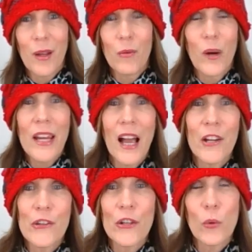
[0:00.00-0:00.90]
way
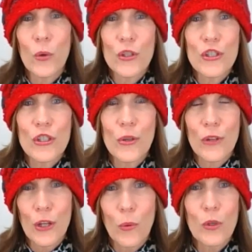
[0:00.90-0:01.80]
higher than
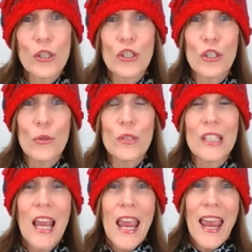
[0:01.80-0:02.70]
orange
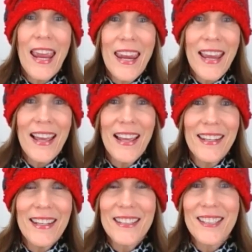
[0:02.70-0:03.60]
juice,
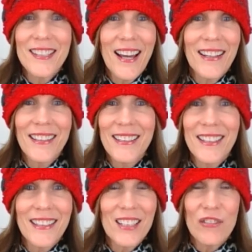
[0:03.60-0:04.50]
and it's not
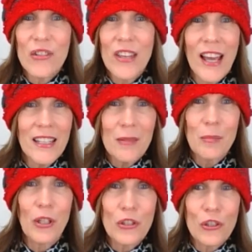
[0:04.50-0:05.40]
gonna give you that
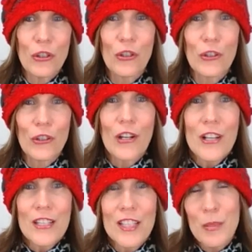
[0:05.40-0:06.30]
blood sugar
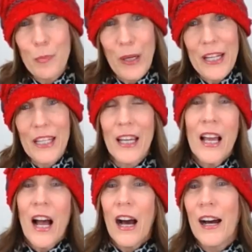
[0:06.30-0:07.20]
spike.
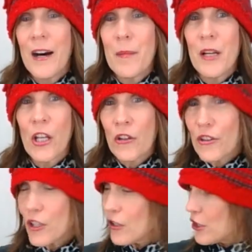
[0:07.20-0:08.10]
Another
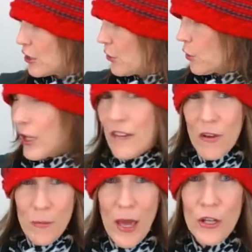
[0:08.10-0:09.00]
thing you can do, or
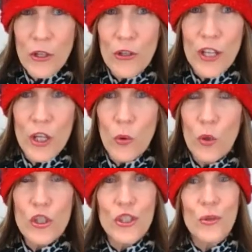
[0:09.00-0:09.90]
even better than
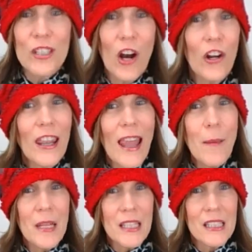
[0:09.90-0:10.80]
orange juice, are
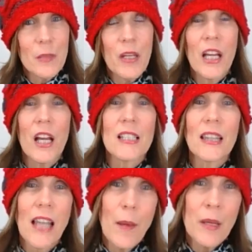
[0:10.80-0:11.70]
lemons, because
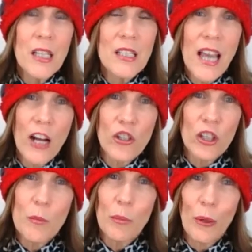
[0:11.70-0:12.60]
lemons
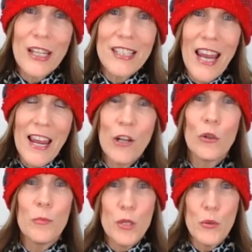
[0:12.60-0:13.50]
actually break
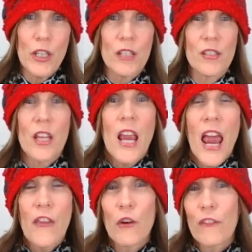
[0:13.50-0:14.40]
down mucus and they're